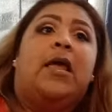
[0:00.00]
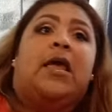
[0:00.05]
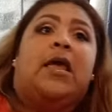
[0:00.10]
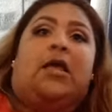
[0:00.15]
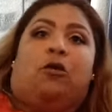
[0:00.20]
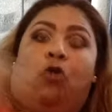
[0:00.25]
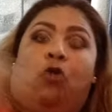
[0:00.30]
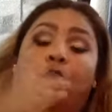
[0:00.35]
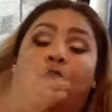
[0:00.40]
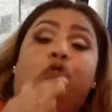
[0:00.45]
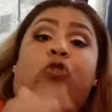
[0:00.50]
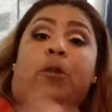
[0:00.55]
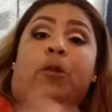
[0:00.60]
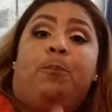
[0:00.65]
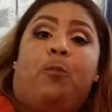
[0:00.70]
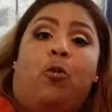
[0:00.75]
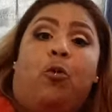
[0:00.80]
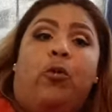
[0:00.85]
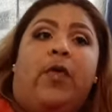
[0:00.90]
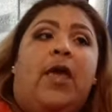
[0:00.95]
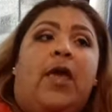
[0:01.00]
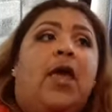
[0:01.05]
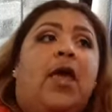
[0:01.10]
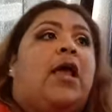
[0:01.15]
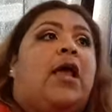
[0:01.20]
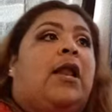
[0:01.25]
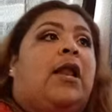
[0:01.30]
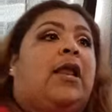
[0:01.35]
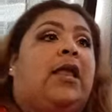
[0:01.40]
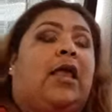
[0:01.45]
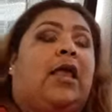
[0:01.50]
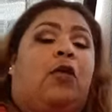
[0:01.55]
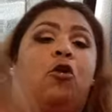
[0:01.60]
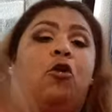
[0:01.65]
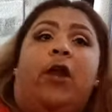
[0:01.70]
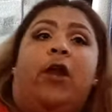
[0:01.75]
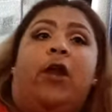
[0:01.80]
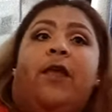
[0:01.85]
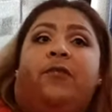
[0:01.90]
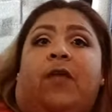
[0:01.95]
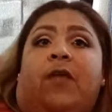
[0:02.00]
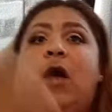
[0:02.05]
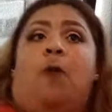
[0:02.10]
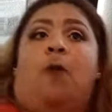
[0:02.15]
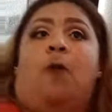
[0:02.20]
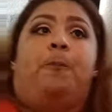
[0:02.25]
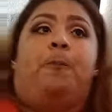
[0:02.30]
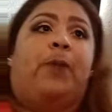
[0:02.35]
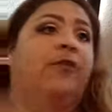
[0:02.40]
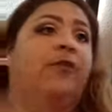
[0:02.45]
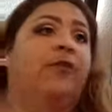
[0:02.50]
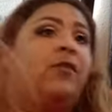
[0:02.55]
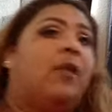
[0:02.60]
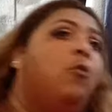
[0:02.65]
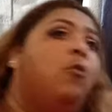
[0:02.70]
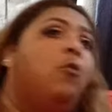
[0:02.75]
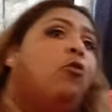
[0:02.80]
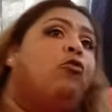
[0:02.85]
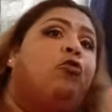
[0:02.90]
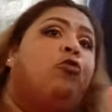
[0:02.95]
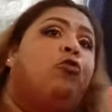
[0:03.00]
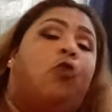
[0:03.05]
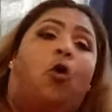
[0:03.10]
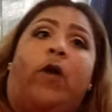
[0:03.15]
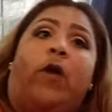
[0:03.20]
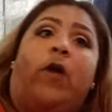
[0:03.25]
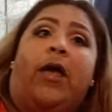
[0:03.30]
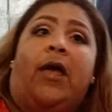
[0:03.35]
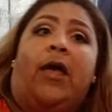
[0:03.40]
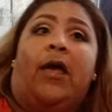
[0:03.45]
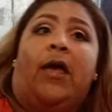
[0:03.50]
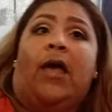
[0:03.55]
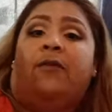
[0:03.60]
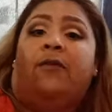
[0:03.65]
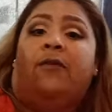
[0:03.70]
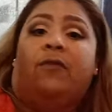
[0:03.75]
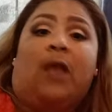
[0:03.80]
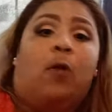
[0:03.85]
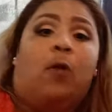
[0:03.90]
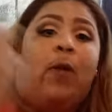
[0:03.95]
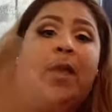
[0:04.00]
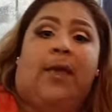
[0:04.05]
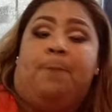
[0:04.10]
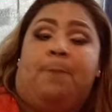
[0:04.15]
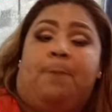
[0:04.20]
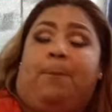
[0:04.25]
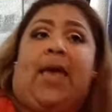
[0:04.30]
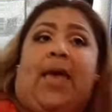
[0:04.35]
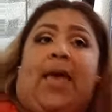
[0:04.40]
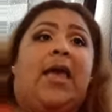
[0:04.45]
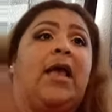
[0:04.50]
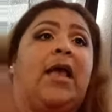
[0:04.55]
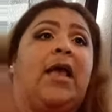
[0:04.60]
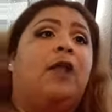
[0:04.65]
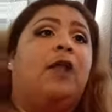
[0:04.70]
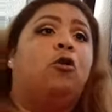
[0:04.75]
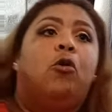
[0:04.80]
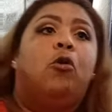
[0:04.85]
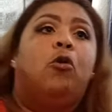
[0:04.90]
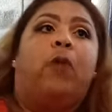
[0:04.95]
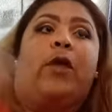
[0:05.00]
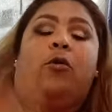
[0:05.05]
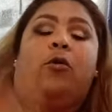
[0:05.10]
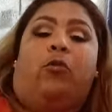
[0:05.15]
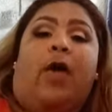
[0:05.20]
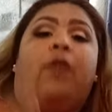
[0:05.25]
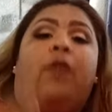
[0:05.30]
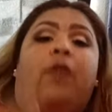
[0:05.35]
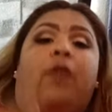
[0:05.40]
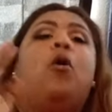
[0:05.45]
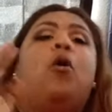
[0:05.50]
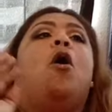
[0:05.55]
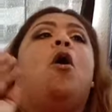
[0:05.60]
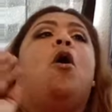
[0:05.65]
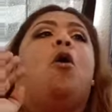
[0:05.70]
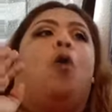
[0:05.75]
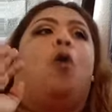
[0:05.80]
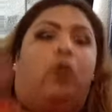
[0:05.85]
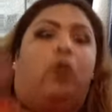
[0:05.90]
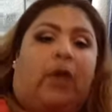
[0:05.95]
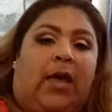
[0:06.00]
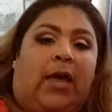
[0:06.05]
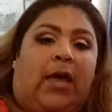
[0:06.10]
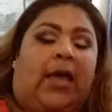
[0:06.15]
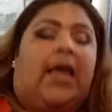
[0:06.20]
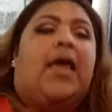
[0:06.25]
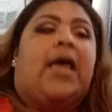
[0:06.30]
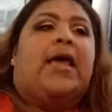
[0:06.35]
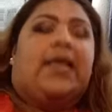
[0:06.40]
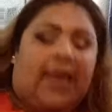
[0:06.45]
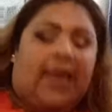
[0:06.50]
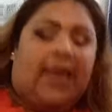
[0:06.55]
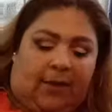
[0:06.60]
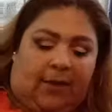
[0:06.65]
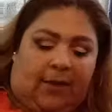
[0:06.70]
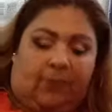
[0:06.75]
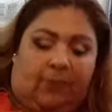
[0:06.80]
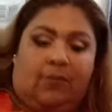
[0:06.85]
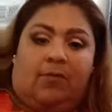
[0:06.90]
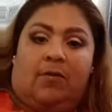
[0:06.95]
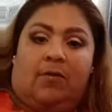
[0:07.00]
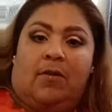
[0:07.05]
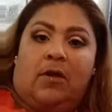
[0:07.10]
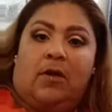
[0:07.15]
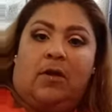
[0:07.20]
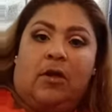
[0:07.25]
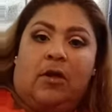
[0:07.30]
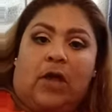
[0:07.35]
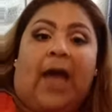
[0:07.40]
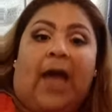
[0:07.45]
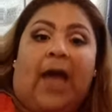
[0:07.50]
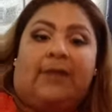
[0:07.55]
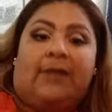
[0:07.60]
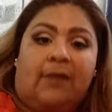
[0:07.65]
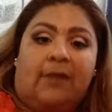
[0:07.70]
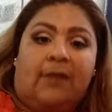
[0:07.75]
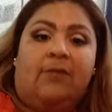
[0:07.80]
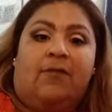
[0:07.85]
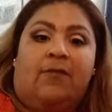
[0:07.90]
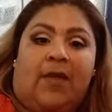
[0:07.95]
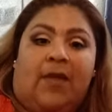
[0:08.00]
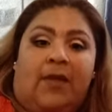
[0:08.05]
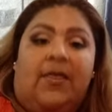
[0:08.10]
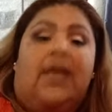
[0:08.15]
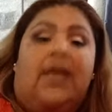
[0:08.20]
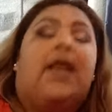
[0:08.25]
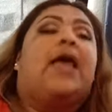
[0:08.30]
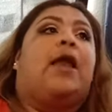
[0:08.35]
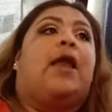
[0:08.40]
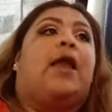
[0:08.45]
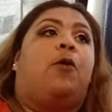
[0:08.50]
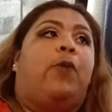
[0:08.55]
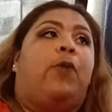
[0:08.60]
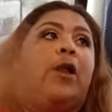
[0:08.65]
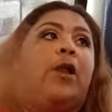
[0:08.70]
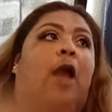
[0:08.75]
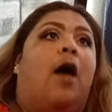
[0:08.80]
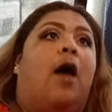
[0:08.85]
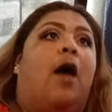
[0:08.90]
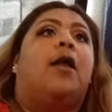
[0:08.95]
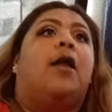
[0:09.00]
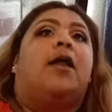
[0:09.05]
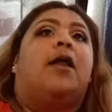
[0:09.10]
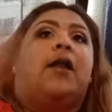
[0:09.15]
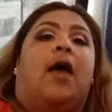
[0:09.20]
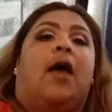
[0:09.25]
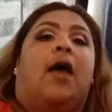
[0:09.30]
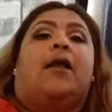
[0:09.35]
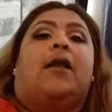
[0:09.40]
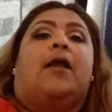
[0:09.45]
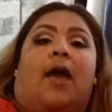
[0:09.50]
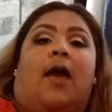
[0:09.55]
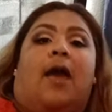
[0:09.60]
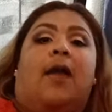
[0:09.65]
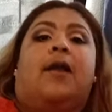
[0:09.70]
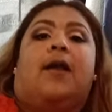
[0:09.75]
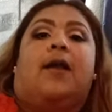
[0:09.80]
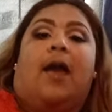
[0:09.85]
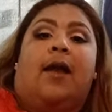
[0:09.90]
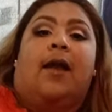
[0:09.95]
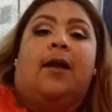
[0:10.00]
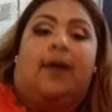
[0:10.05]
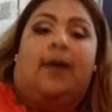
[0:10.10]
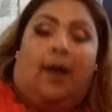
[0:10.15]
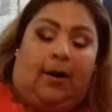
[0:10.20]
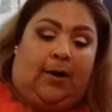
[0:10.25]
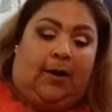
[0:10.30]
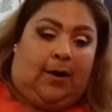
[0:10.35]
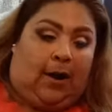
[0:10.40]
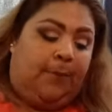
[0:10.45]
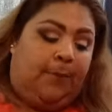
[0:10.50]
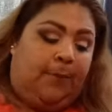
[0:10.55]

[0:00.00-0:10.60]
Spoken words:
Yo sí pude, le dije, yo le he sacado préstamos, yo he estado ahí para él, yo lo he ayudado. Okay, yes, I did say that, and I went on and on and on and on and on and on.